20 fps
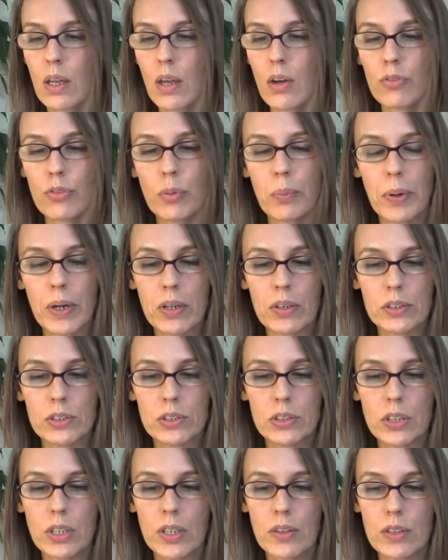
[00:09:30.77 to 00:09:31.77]
for parents
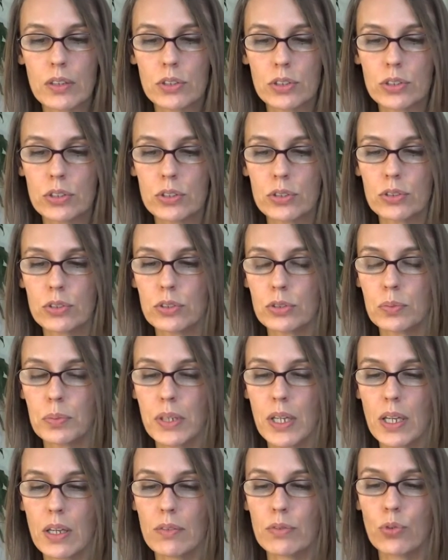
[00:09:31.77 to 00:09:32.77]
to get their children to
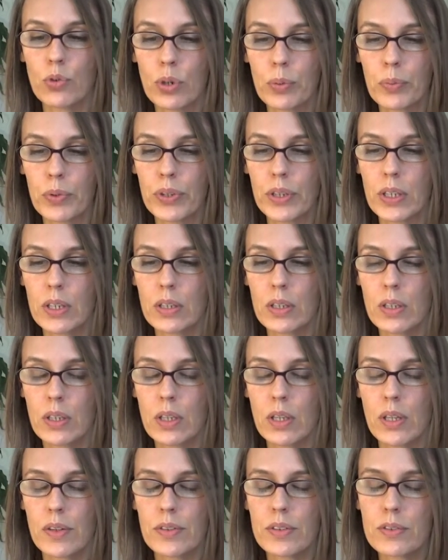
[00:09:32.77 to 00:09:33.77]
behave normally,
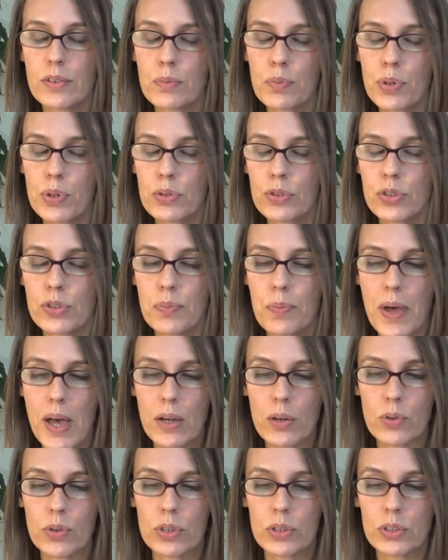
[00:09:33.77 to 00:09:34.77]
this approach is
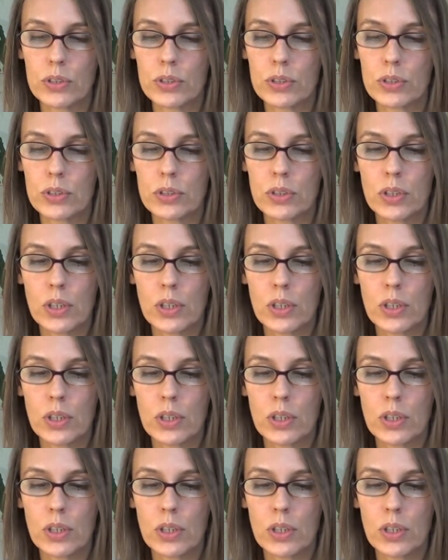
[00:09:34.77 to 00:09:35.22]
backwards.